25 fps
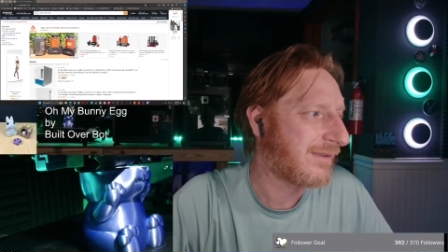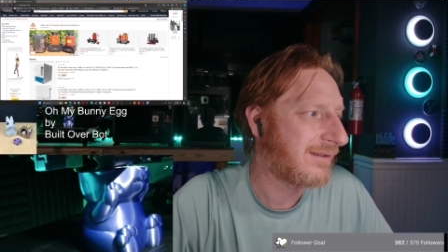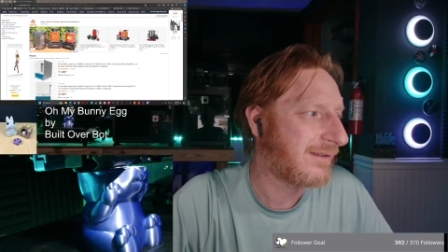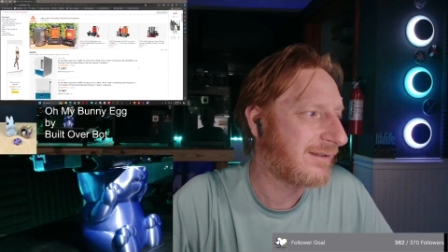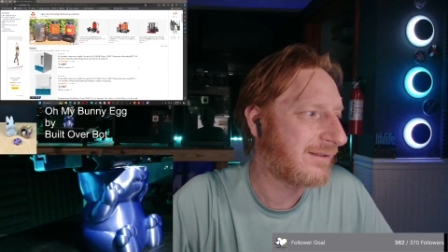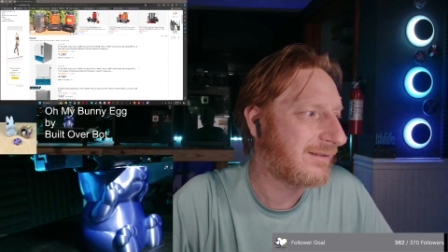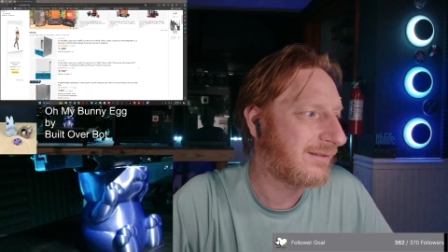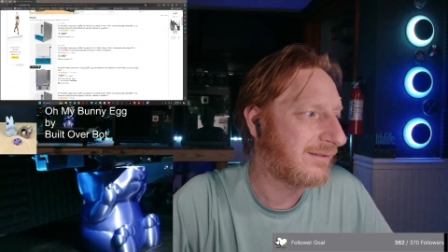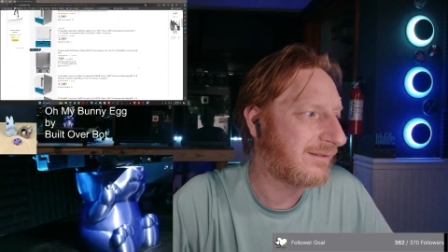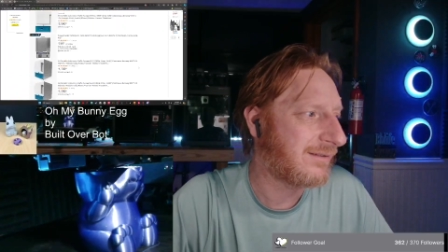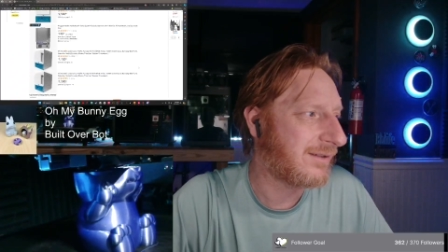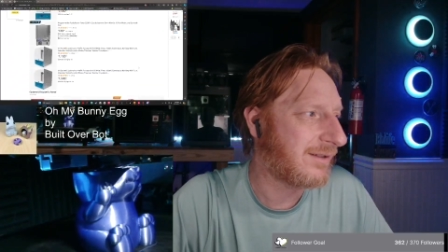
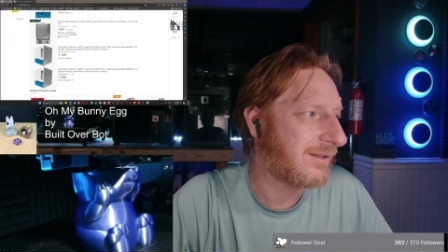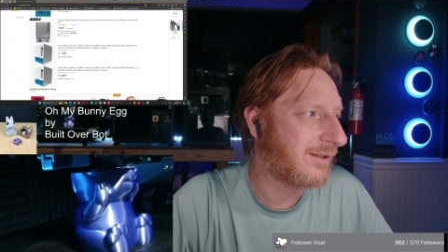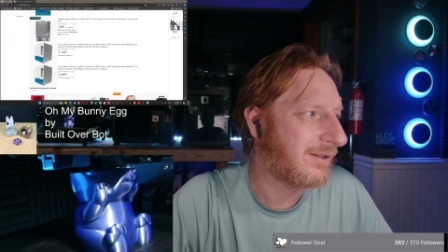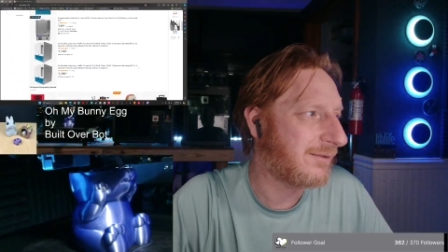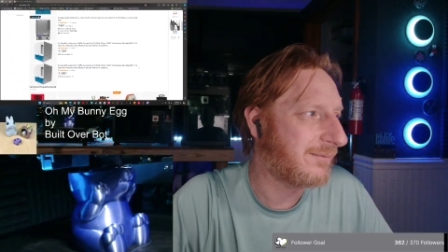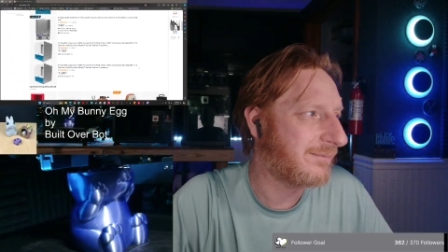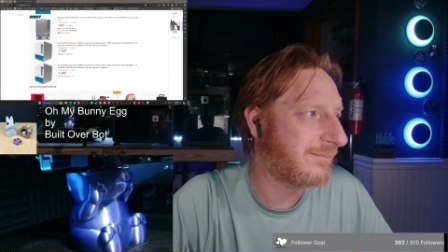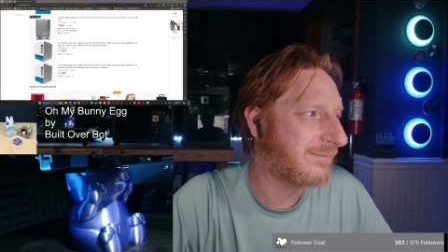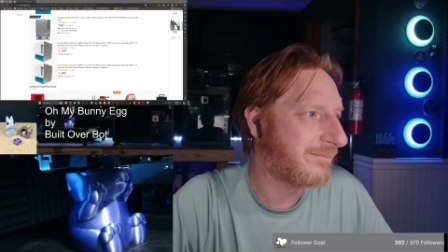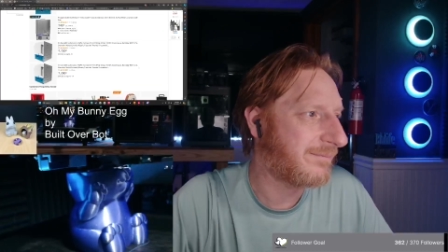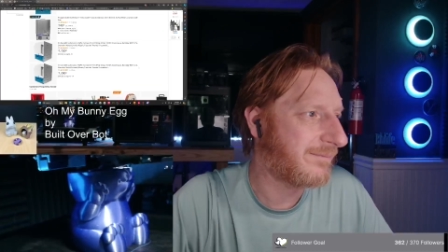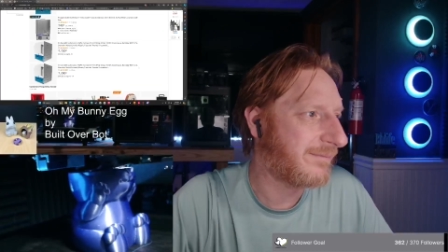
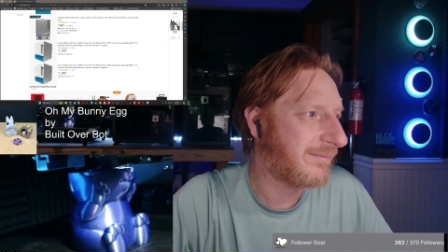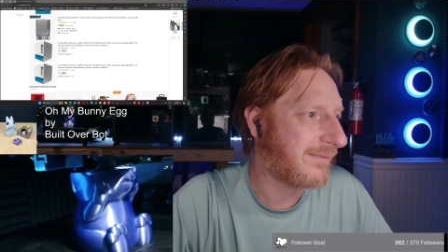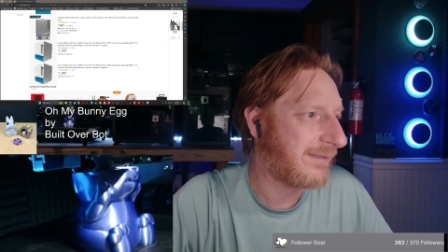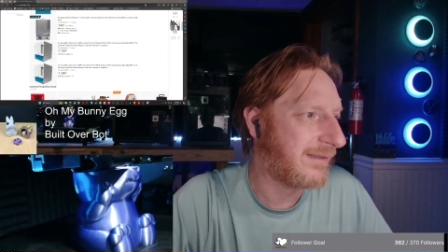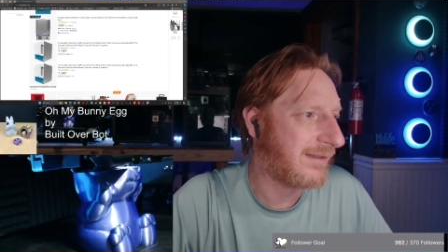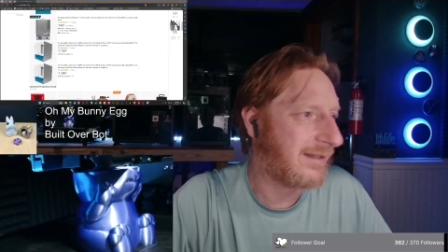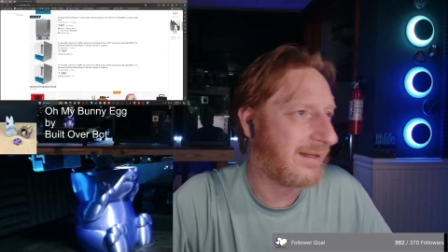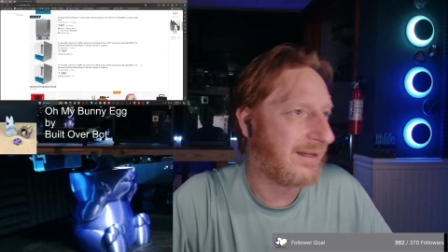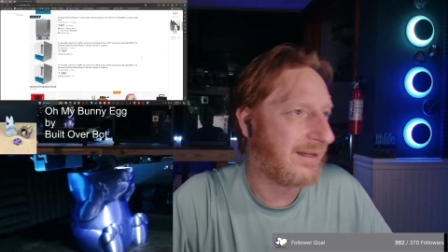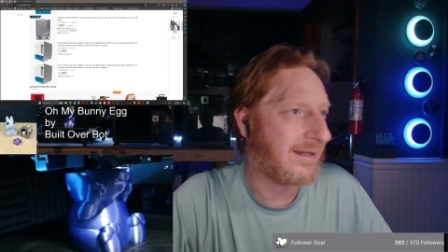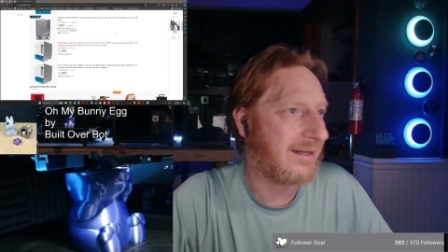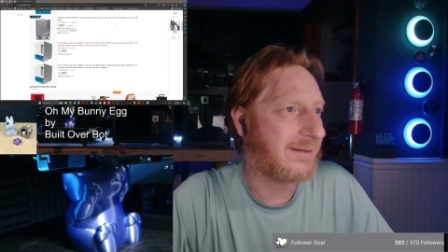So,
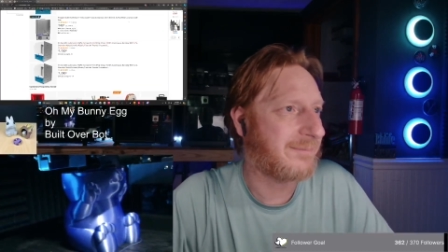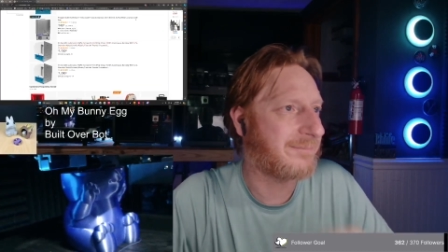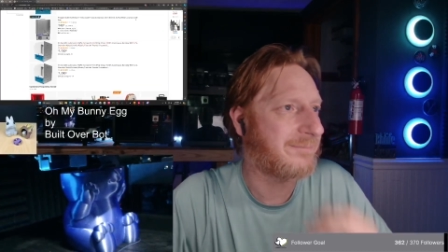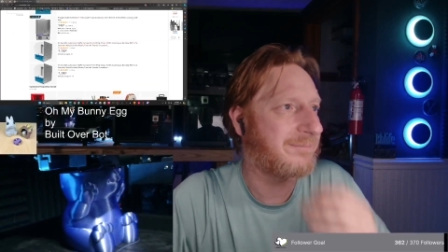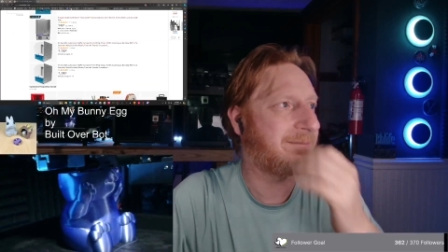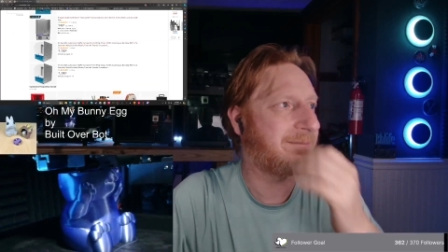yeah.